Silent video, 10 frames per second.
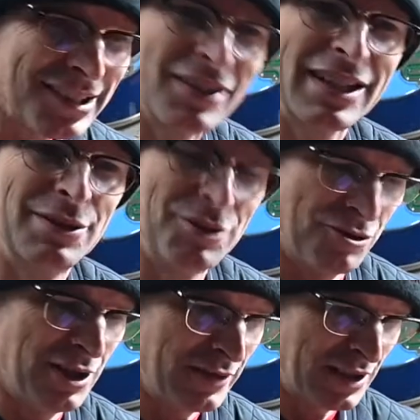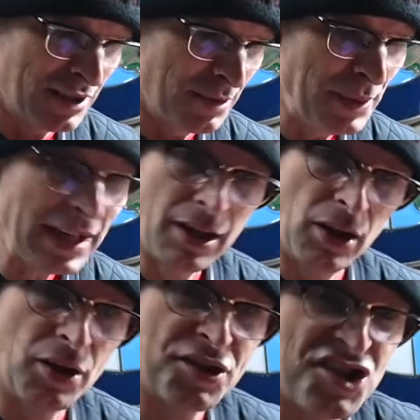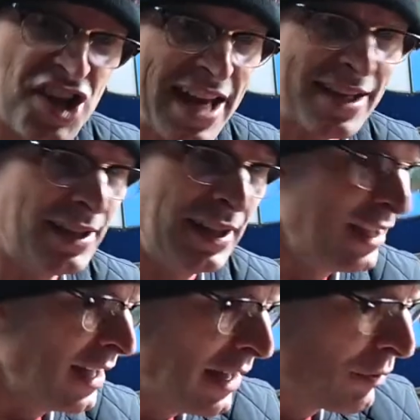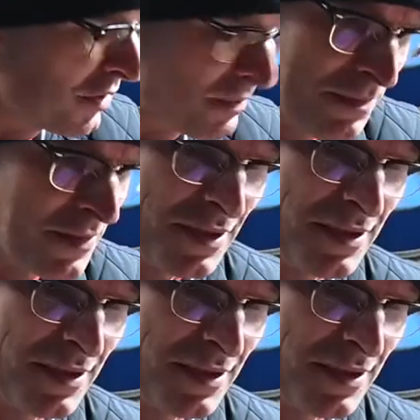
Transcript: like you were driving a big glass shed. It was just